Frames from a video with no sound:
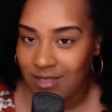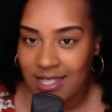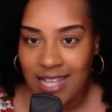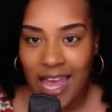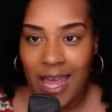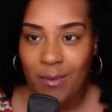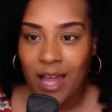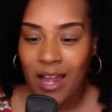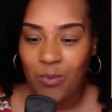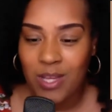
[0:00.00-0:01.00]
Same
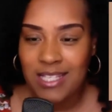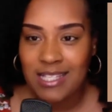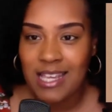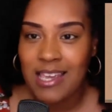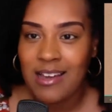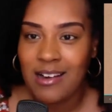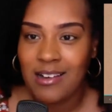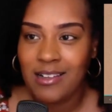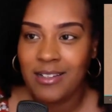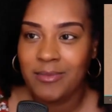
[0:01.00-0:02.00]
like we see
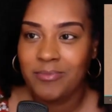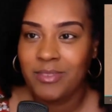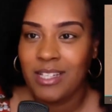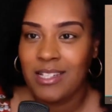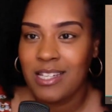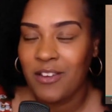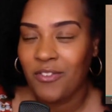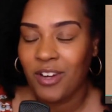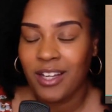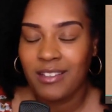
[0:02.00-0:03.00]
the
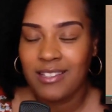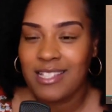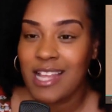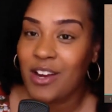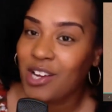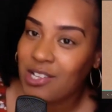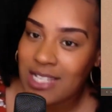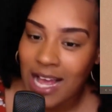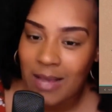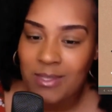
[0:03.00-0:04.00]
different
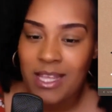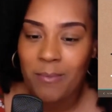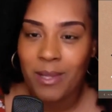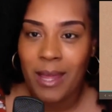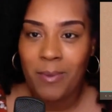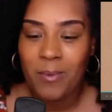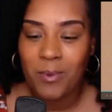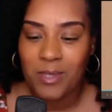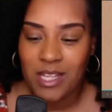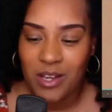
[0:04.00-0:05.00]
stereotypes that black
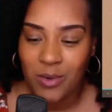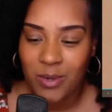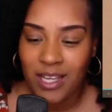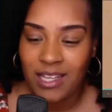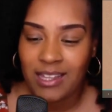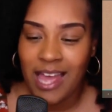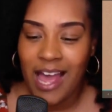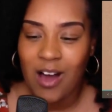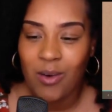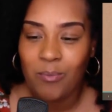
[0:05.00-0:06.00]
people deal with,
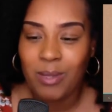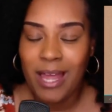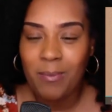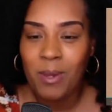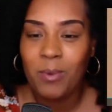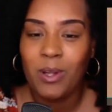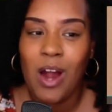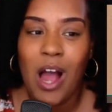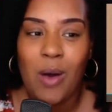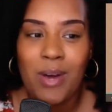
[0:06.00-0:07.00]
how black people are
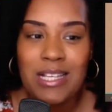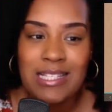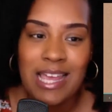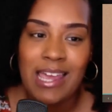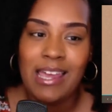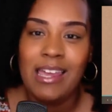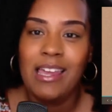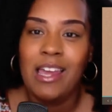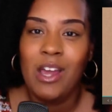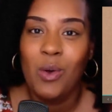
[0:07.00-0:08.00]
always
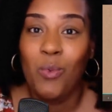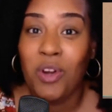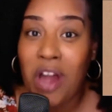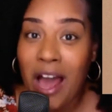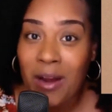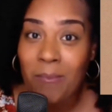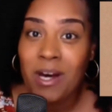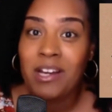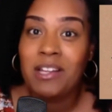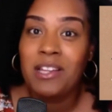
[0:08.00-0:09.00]
saying, we're not a
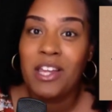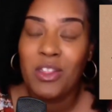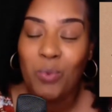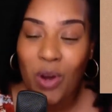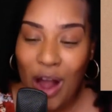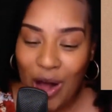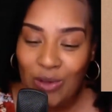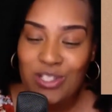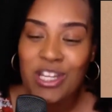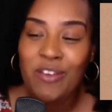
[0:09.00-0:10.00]
monolith, we're
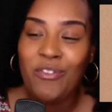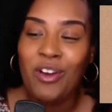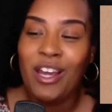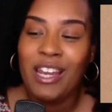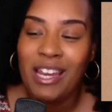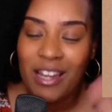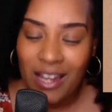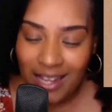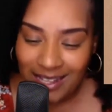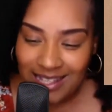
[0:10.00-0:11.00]
all different. And
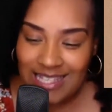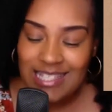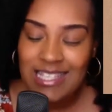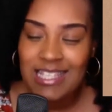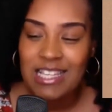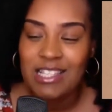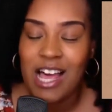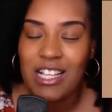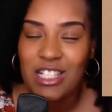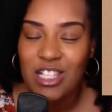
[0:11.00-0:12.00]
this isn't it.
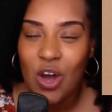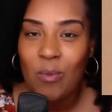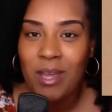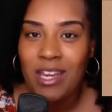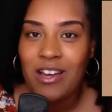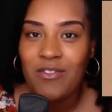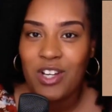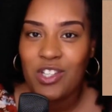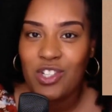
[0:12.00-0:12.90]
So many of us